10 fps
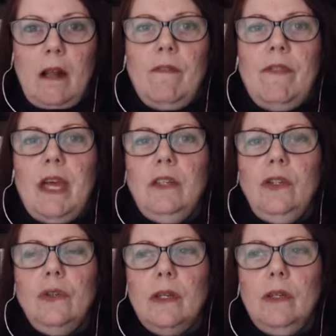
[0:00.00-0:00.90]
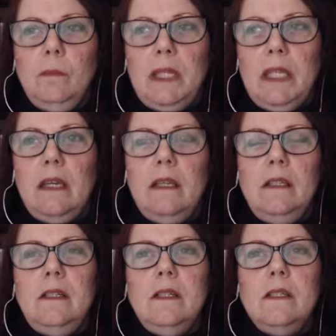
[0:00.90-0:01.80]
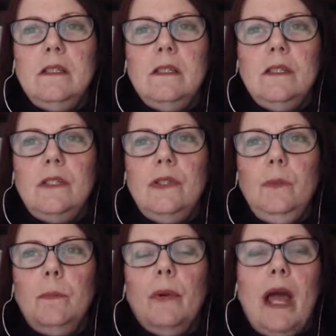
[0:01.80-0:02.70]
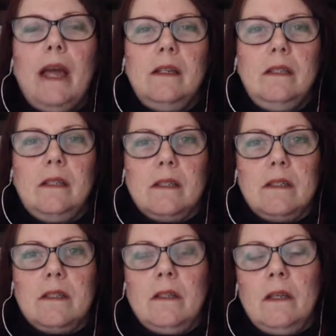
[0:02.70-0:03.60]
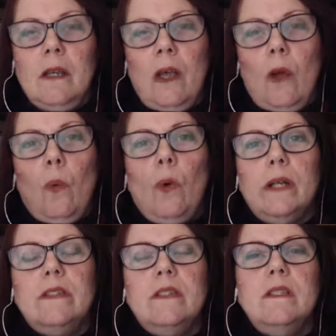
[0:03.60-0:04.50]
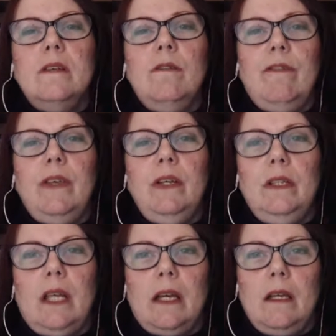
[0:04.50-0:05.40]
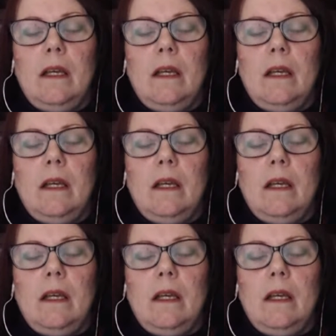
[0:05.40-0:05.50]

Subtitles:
then you can begin to practice. What does it feel like?